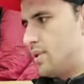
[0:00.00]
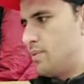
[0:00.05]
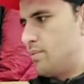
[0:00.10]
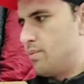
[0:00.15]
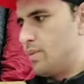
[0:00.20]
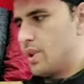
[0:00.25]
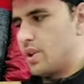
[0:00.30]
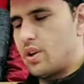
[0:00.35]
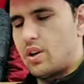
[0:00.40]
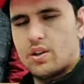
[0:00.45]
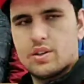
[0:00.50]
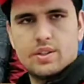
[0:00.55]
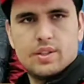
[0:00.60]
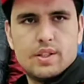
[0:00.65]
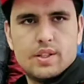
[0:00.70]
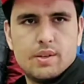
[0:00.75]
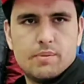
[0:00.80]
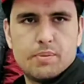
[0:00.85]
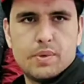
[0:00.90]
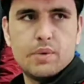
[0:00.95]
because
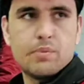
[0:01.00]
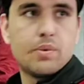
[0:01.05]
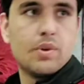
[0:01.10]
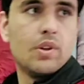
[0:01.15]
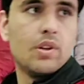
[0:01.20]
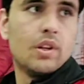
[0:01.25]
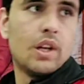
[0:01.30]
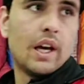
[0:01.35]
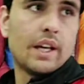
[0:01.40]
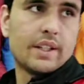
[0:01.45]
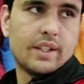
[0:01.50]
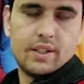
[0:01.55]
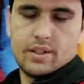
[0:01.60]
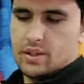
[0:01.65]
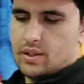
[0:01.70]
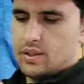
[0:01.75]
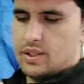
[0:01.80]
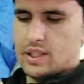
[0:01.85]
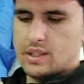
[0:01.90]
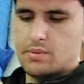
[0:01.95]
the people like it.
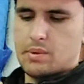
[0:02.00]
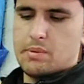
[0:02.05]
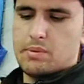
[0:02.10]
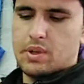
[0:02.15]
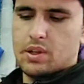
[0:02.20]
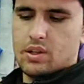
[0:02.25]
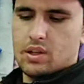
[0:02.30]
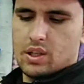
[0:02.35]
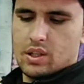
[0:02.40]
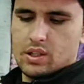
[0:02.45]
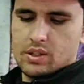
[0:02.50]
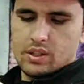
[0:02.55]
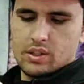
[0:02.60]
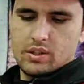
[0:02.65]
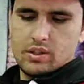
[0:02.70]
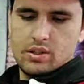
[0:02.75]
Yes, my brother, pass it.